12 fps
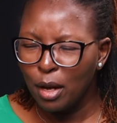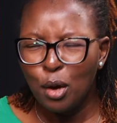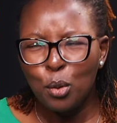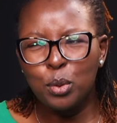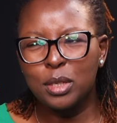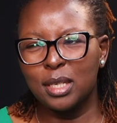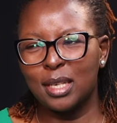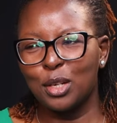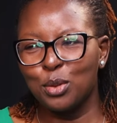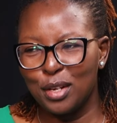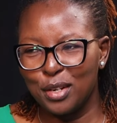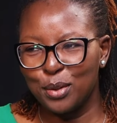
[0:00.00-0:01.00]
which is
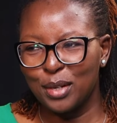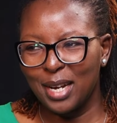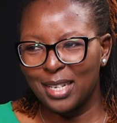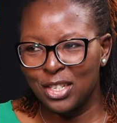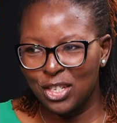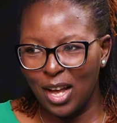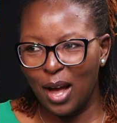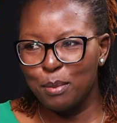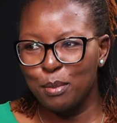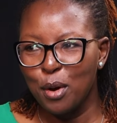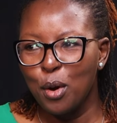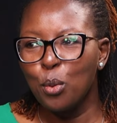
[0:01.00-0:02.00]
actually not a jab,
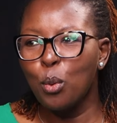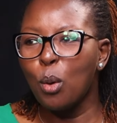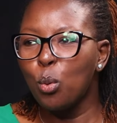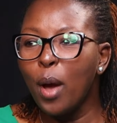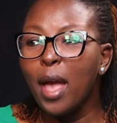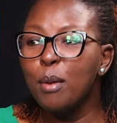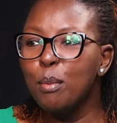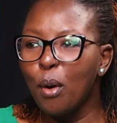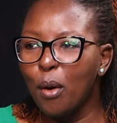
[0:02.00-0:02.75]
were way more.